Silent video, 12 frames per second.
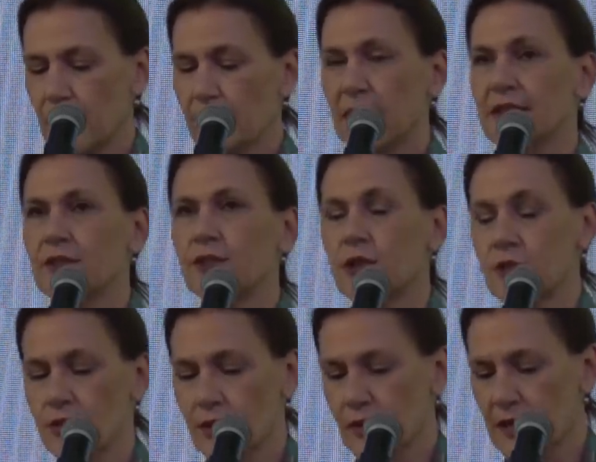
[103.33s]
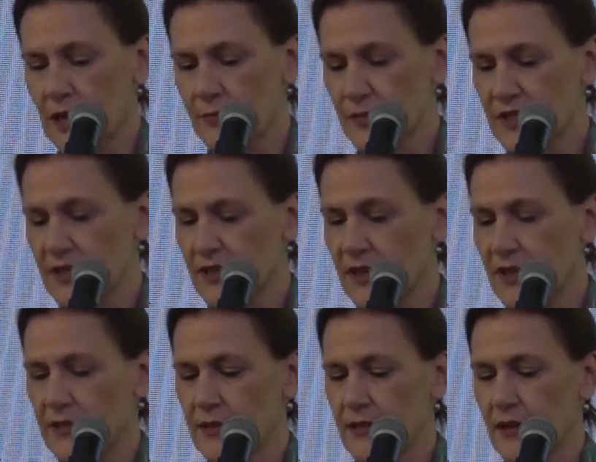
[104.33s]
but it also comes at
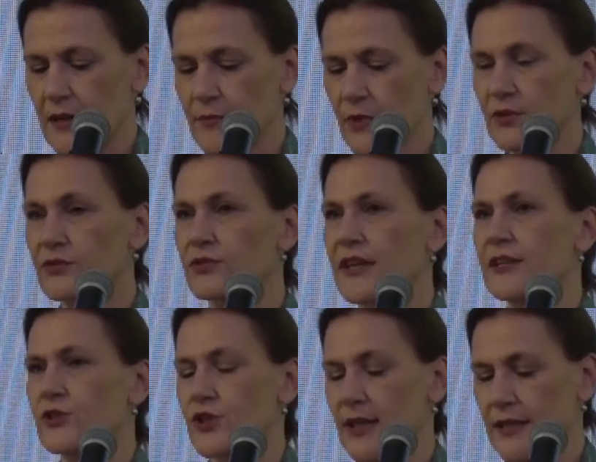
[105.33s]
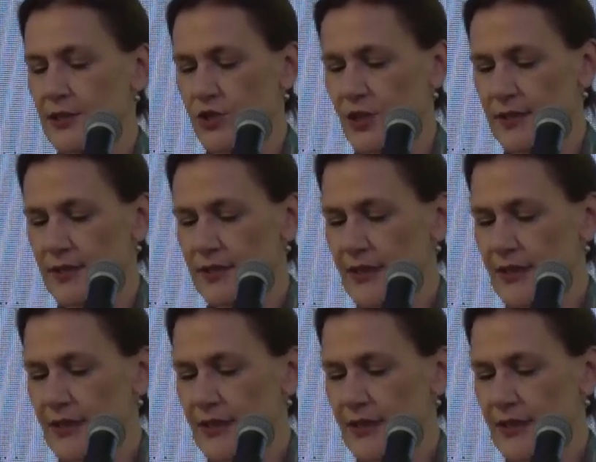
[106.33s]
a time of great challenges